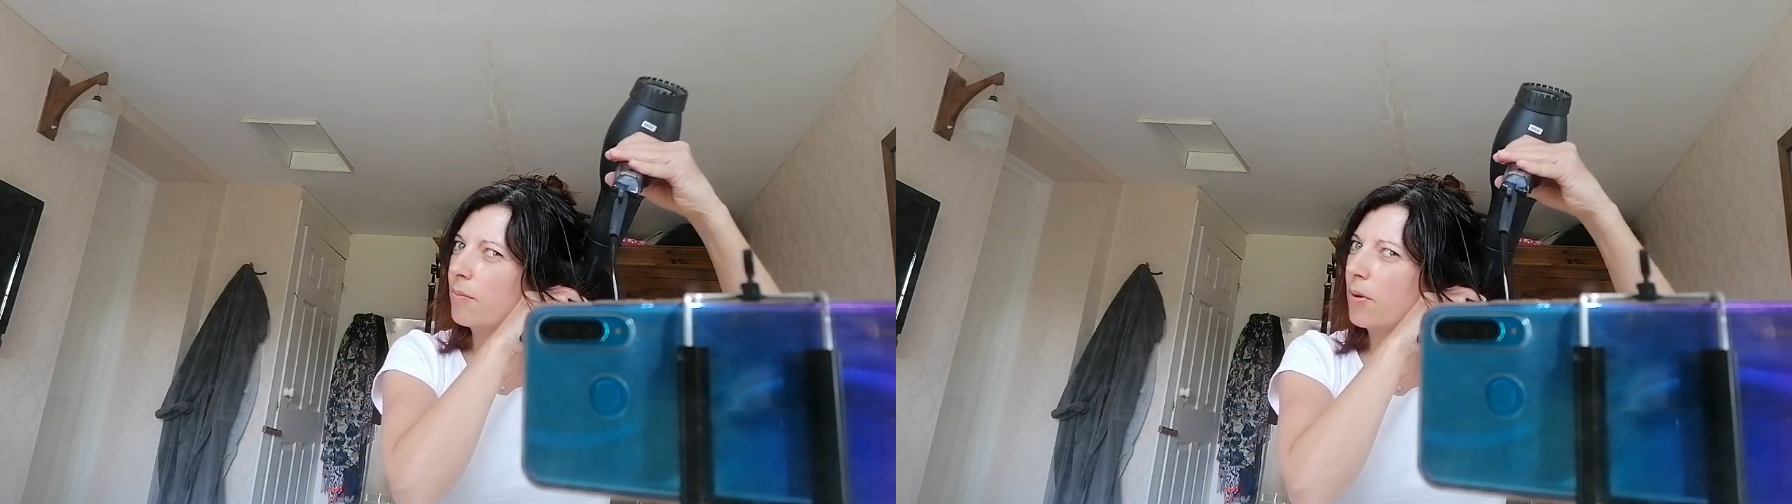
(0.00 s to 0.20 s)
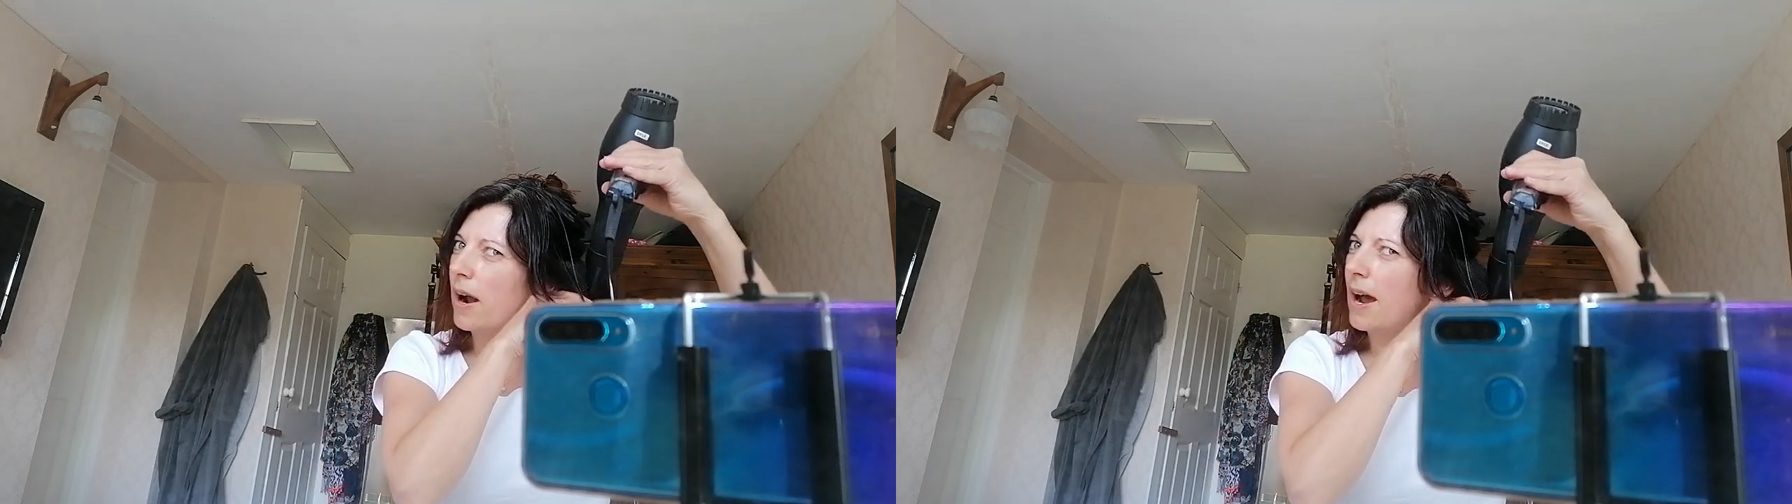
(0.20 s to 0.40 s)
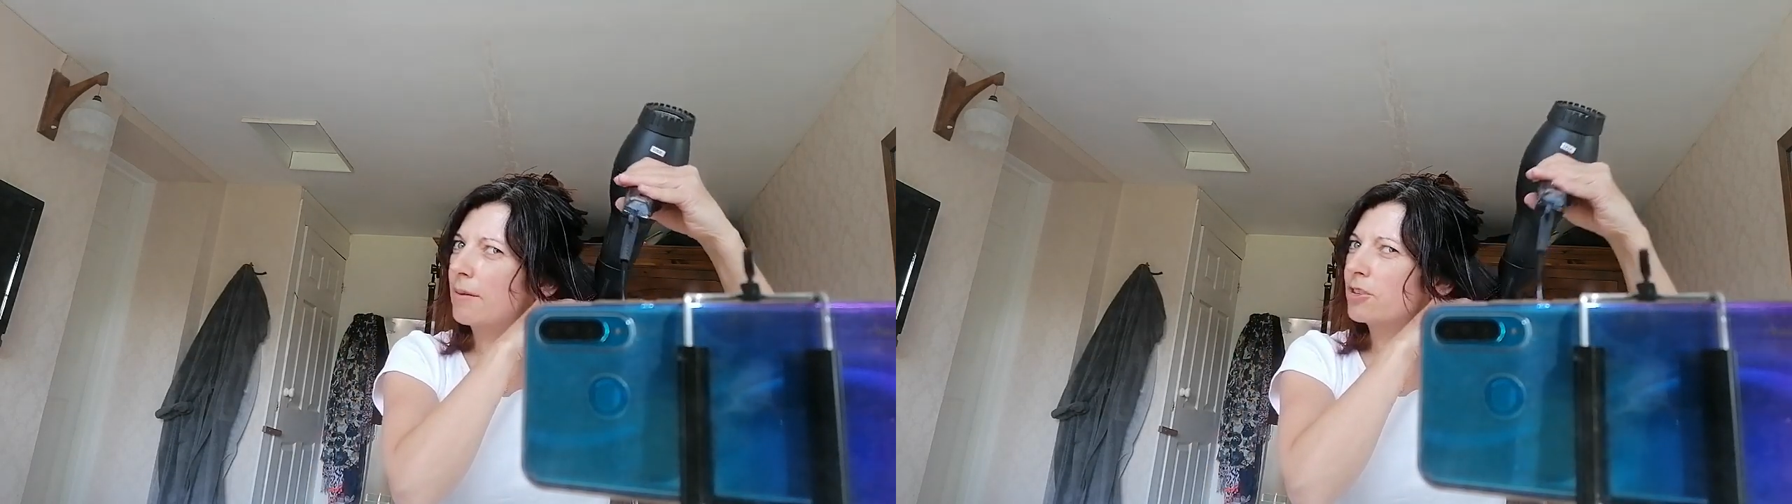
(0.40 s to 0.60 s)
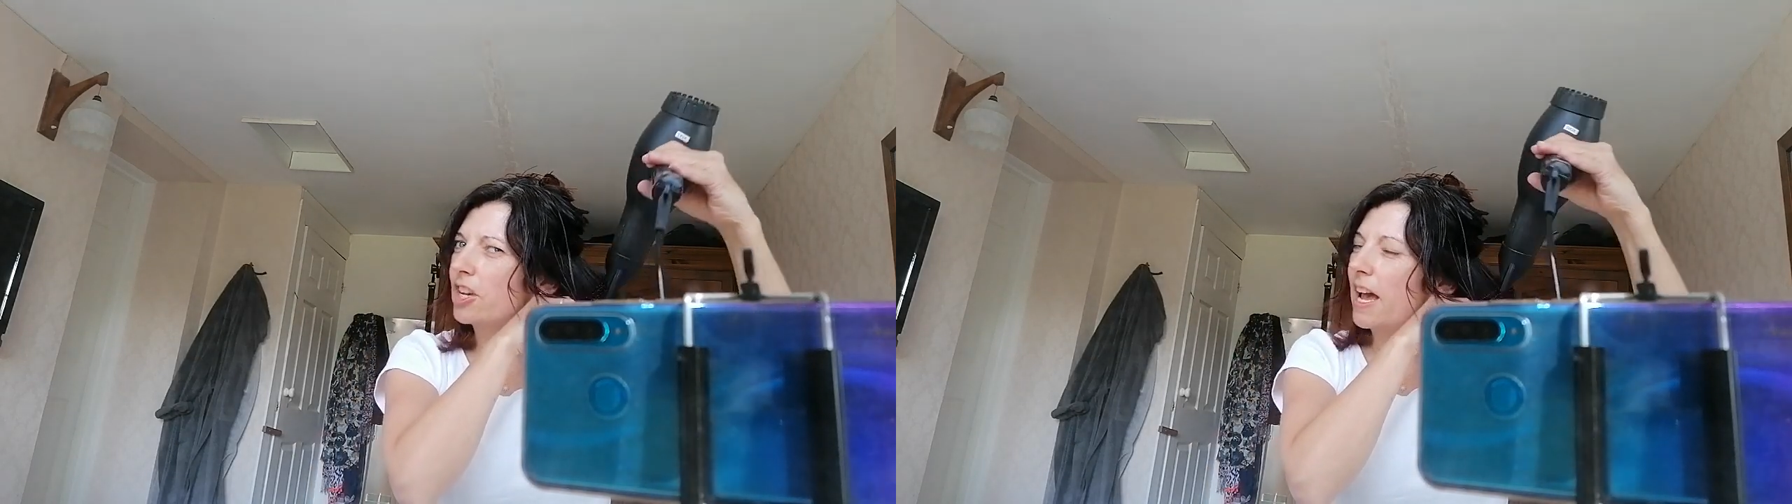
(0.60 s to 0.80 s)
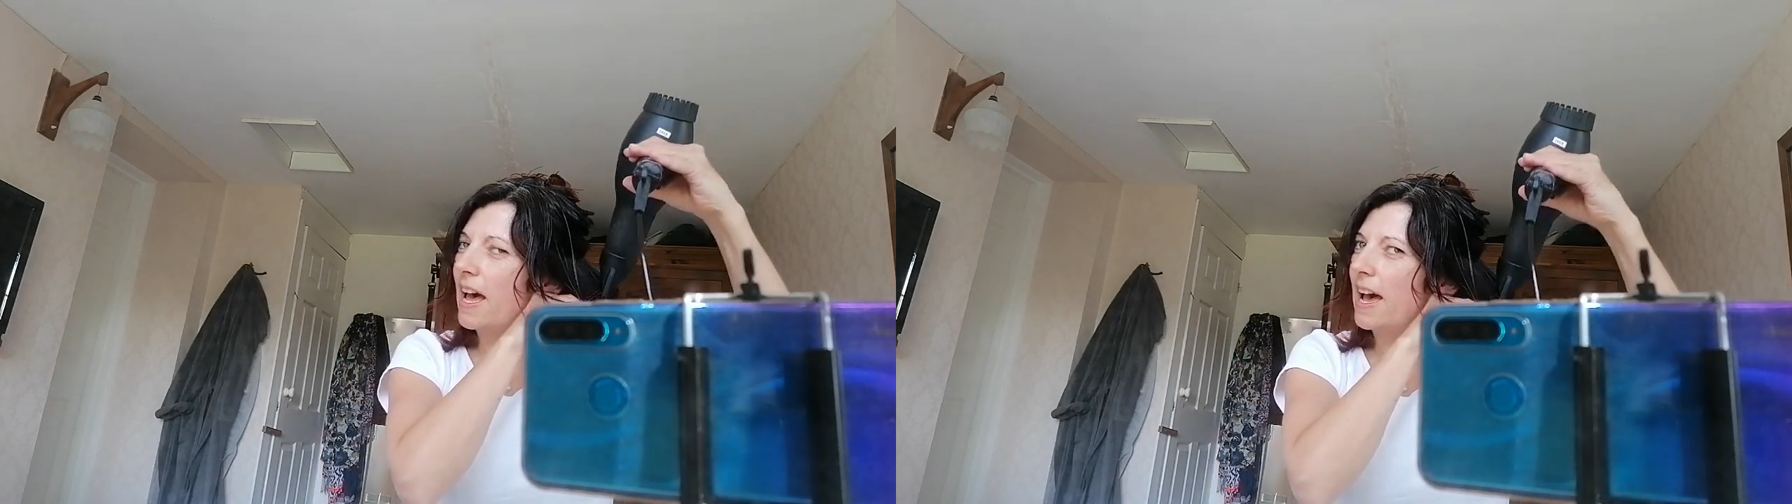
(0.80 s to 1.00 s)
perhaps
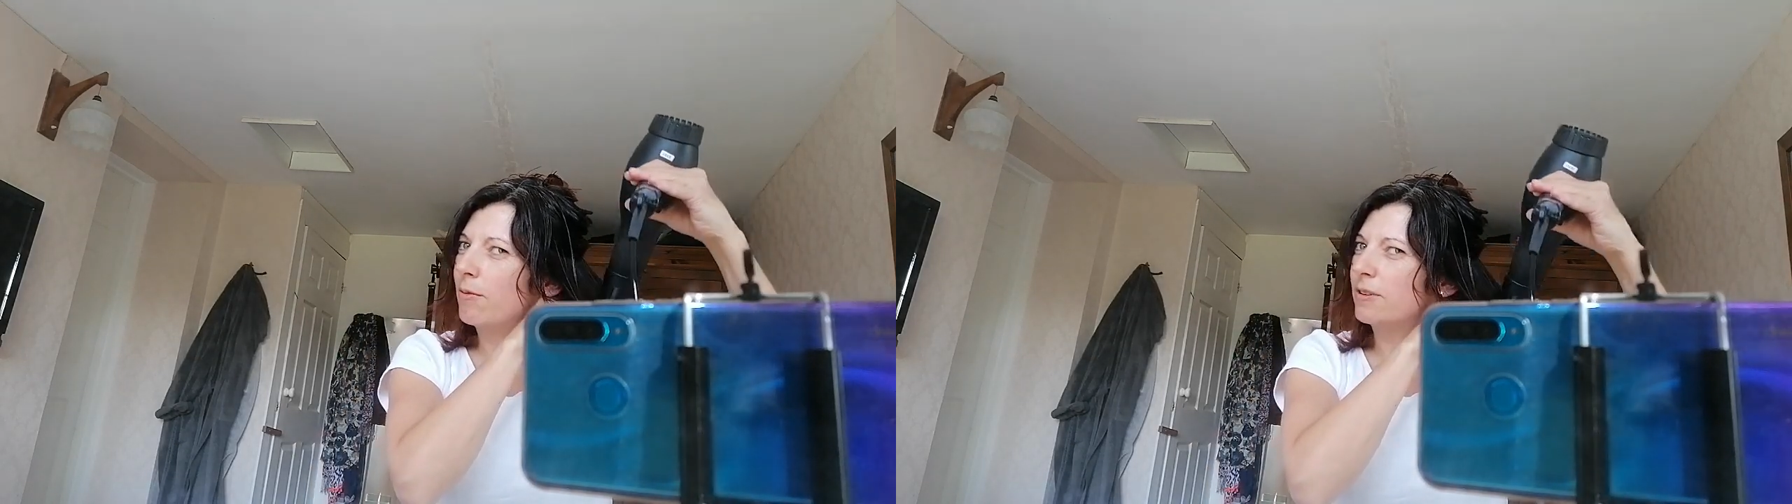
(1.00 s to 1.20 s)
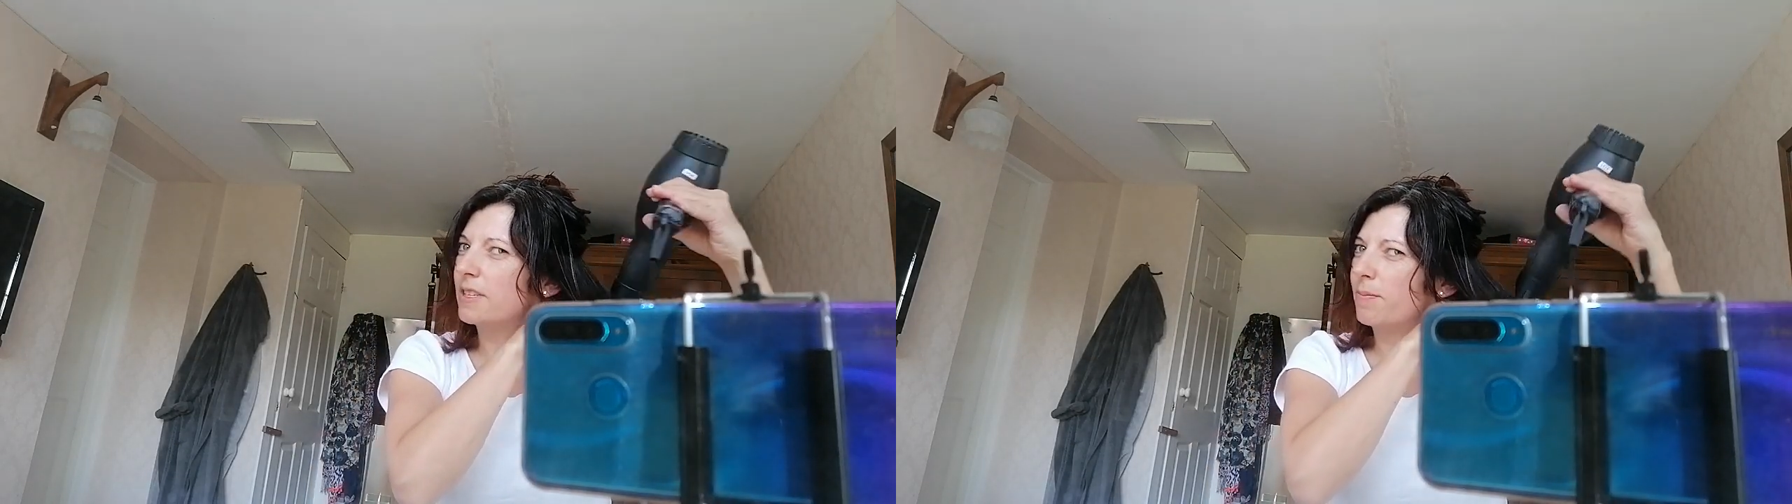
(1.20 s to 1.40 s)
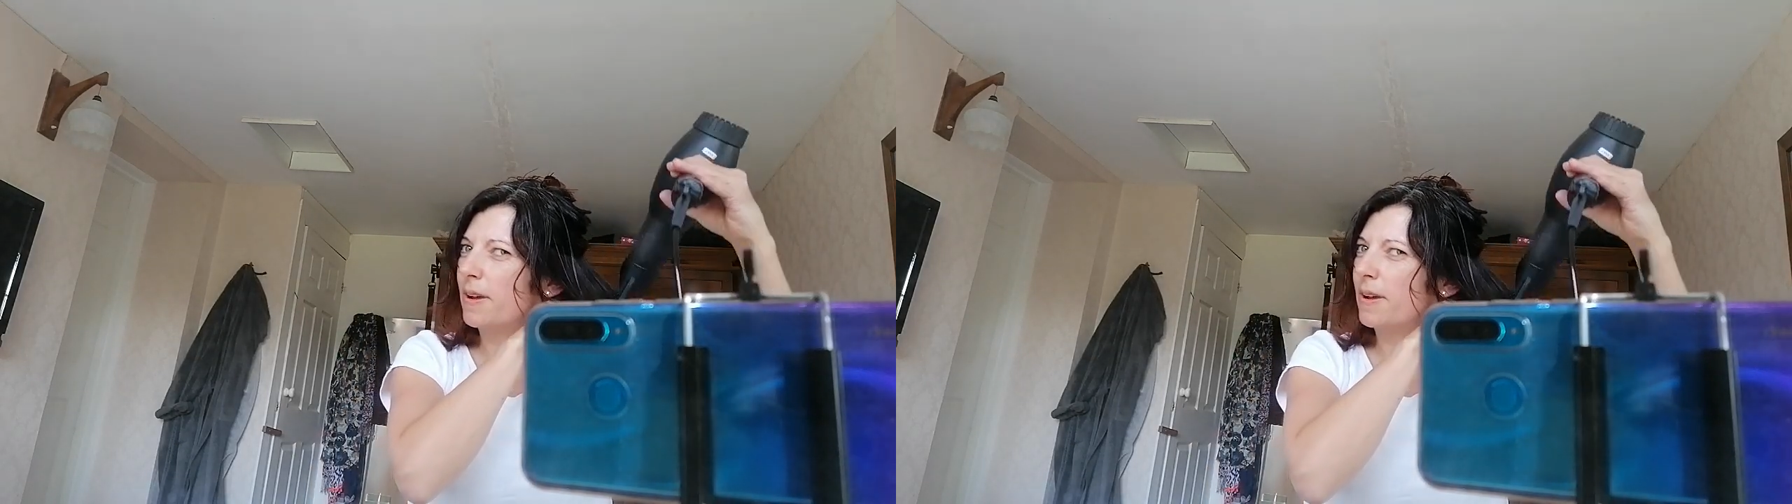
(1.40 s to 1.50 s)
your hair was a